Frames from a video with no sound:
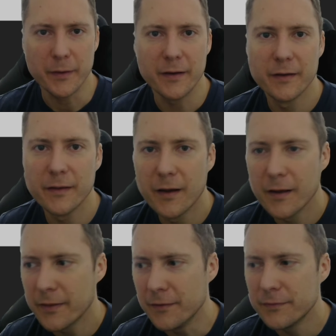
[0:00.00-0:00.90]
it.
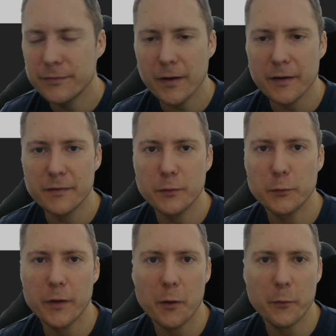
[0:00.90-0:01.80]
The first
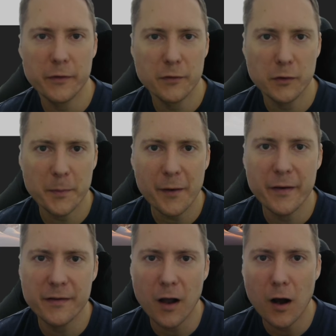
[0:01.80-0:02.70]
tool that I want to talk about
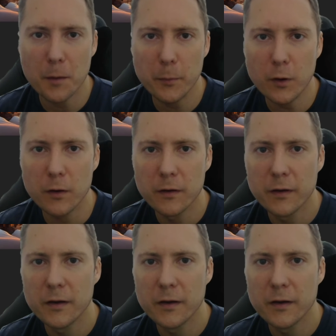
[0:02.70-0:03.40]
is Artbot.